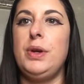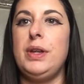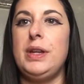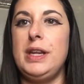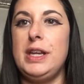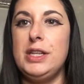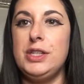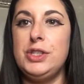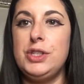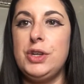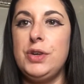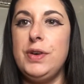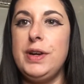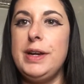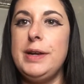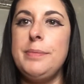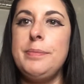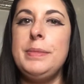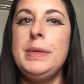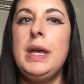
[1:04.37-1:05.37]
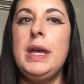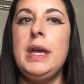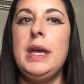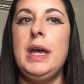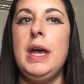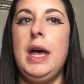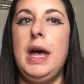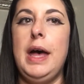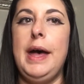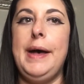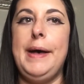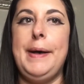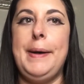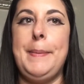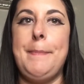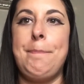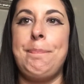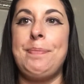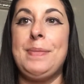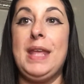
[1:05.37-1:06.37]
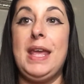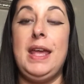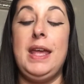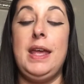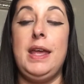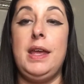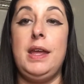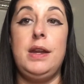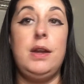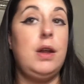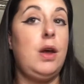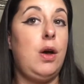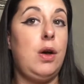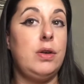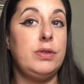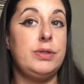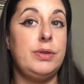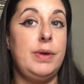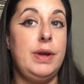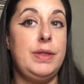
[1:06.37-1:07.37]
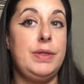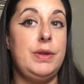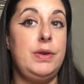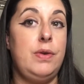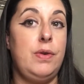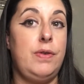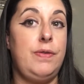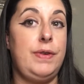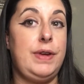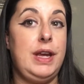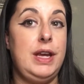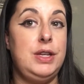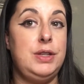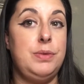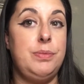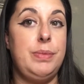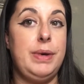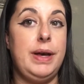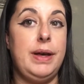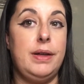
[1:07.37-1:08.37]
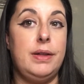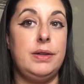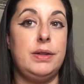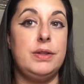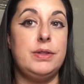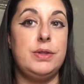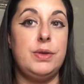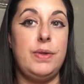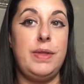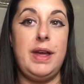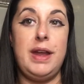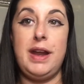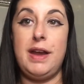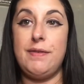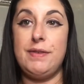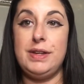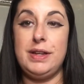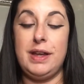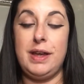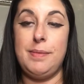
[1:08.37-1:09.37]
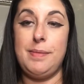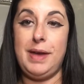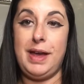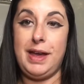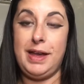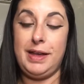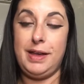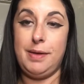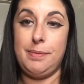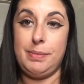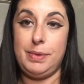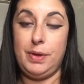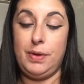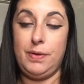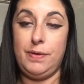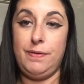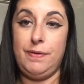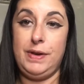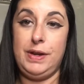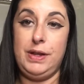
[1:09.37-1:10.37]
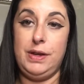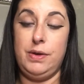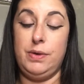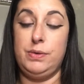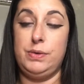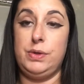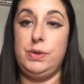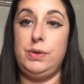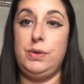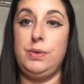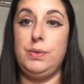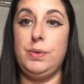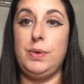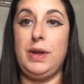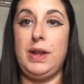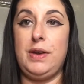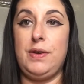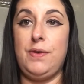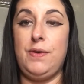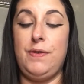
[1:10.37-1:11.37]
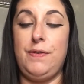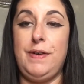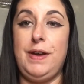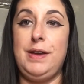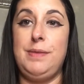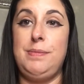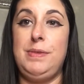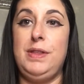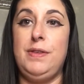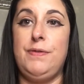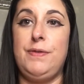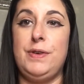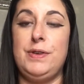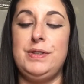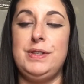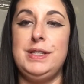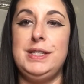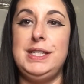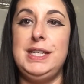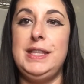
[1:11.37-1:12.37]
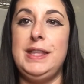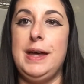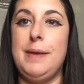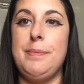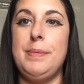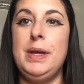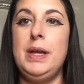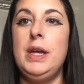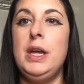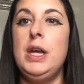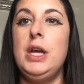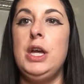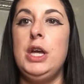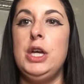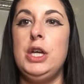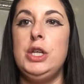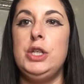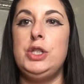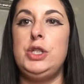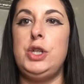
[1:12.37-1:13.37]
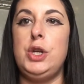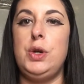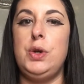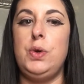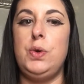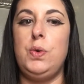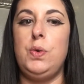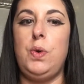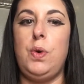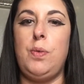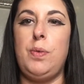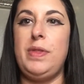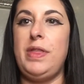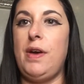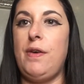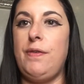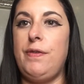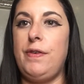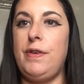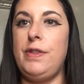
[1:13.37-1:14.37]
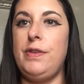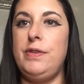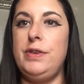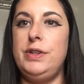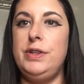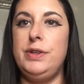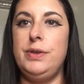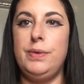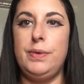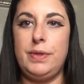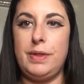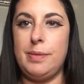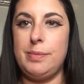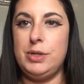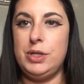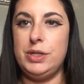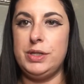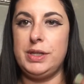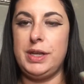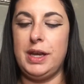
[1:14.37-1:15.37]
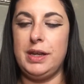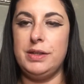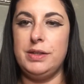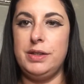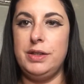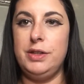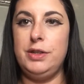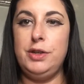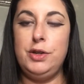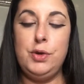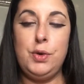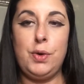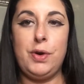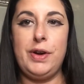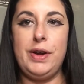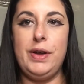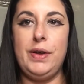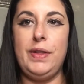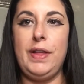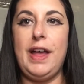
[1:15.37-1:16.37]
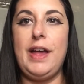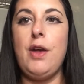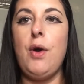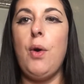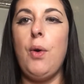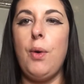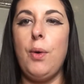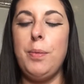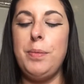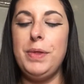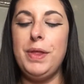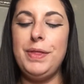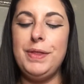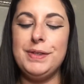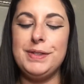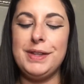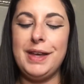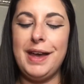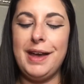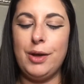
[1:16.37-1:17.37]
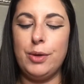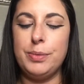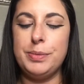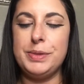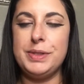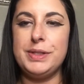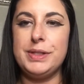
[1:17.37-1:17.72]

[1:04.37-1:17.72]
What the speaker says: and Instagram. And also hit the notification bell so that every time I upload videos, you will get notified and be the first to see them. So without further ado, let me just get into the tutorial. I hope that this helps